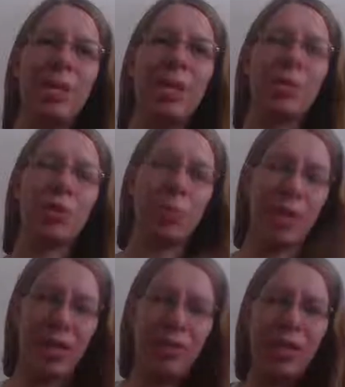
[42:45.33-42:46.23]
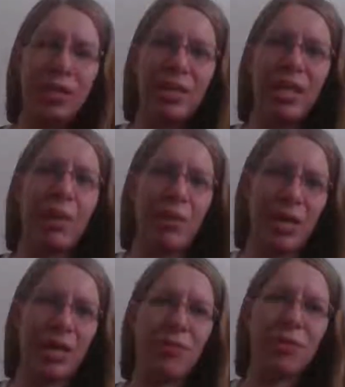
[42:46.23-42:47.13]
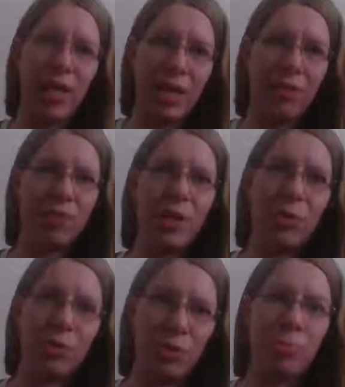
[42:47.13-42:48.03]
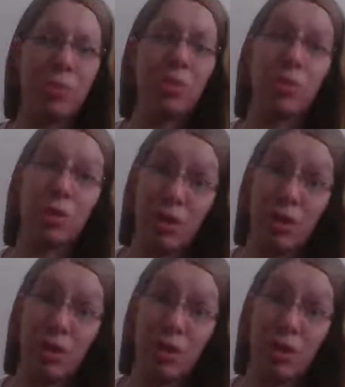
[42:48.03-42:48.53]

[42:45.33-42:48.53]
And in October, I have like the 1.5-hour drive round trip to